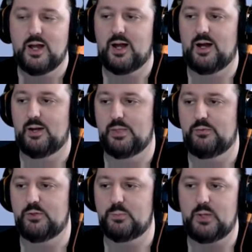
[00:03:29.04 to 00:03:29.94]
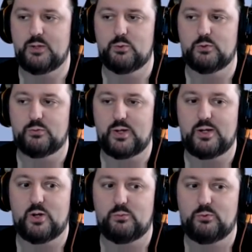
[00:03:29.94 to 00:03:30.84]
Um, if you're playing with a
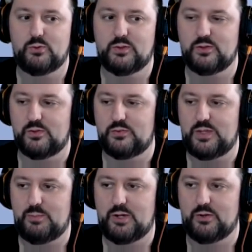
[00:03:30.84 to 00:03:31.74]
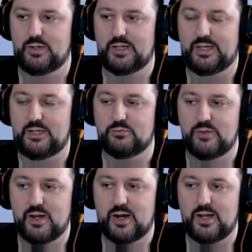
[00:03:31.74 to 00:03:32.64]
friend, hopefully they're in the same area. If
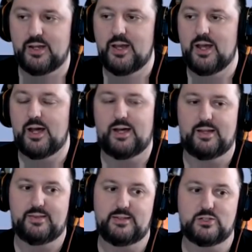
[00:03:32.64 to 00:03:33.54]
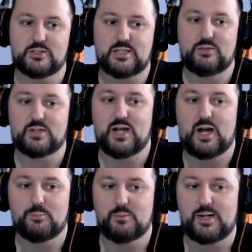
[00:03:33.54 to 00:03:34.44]
not, uh, then you're just gonna have to
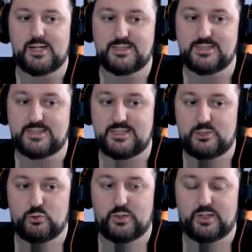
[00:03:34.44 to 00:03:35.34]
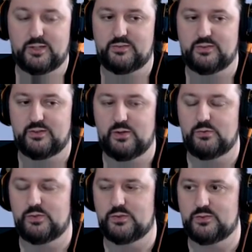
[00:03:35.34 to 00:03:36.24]
compromise and see who it is. You know,
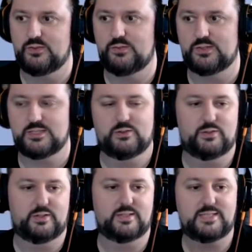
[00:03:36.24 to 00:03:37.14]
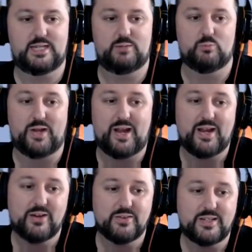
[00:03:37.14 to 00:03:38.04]
if it's if it's still in the same
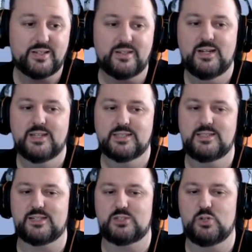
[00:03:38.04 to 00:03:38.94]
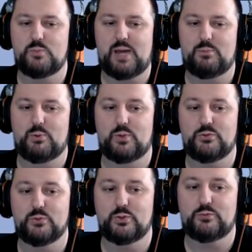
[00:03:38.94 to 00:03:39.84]
area, it's not so bad. But when
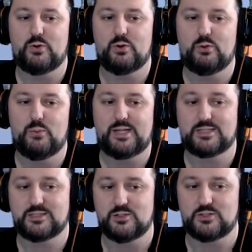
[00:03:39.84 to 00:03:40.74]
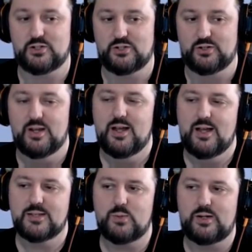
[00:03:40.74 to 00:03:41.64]
it's really far away, it starts to hurt.
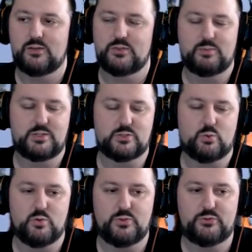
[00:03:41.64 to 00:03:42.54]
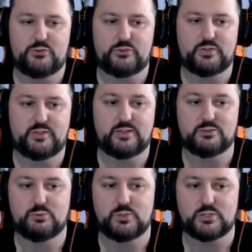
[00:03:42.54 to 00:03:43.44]
That's why on some of these tournaments you see they
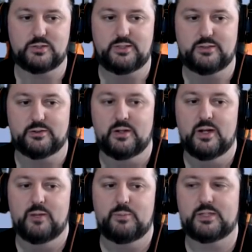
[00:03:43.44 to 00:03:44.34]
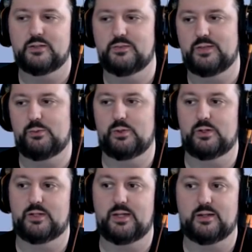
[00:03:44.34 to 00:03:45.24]
switch leader because they want
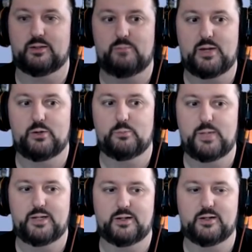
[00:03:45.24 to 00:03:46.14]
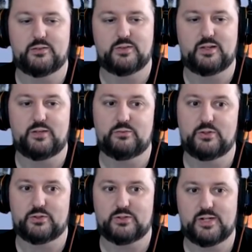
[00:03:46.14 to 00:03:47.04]
to get better ping. Because if
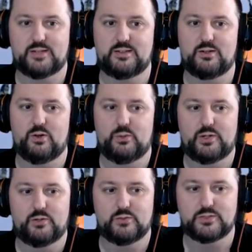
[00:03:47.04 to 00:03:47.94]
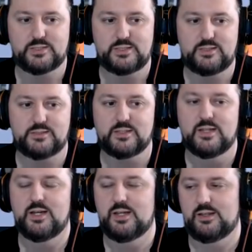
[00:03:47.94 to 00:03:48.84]
they're connecting all the way over the seas,
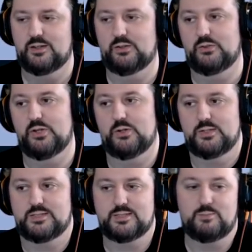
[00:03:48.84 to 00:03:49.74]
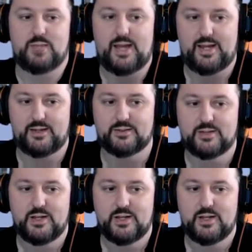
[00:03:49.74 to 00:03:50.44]
they'll notice some lag.